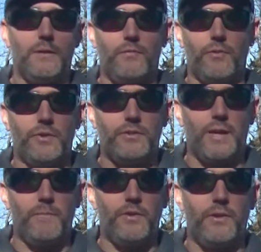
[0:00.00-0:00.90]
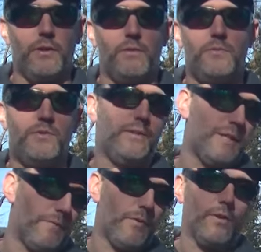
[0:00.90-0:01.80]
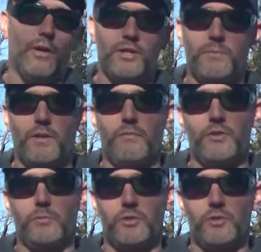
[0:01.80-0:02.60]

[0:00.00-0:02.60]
for this time of the year, except for the largemouth fishing,